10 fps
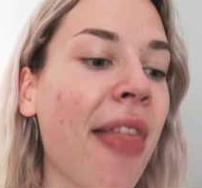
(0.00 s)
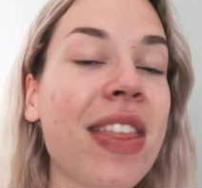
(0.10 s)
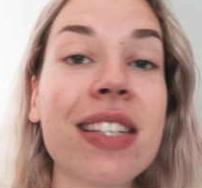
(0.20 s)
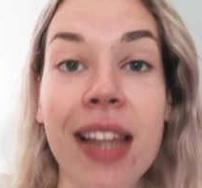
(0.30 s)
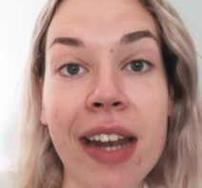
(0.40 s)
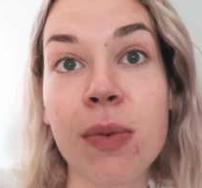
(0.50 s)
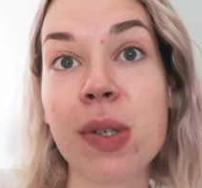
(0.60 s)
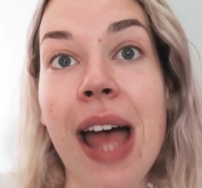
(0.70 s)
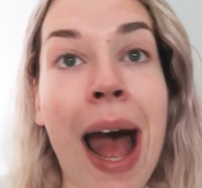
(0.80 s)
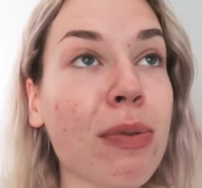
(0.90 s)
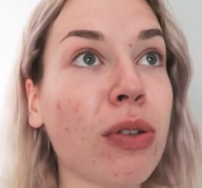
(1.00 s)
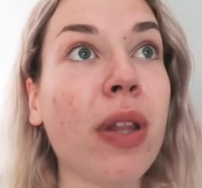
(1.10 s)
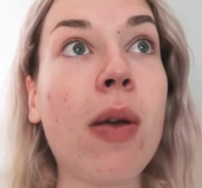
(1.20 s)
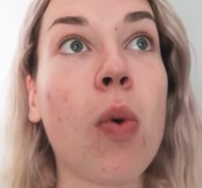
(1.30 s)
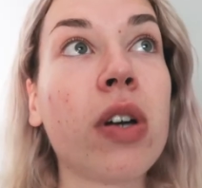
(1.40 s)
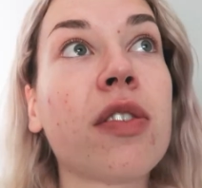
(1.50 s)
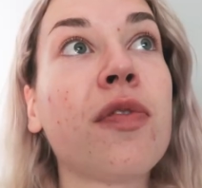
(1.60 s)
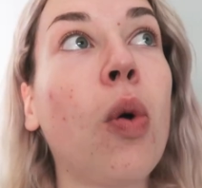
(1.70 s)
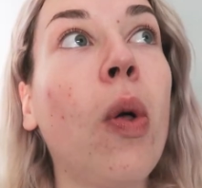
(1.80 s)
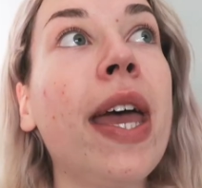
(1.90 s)
And this letter was absolutely
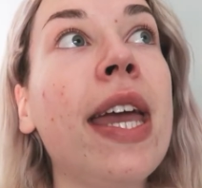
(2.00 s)
wonderful.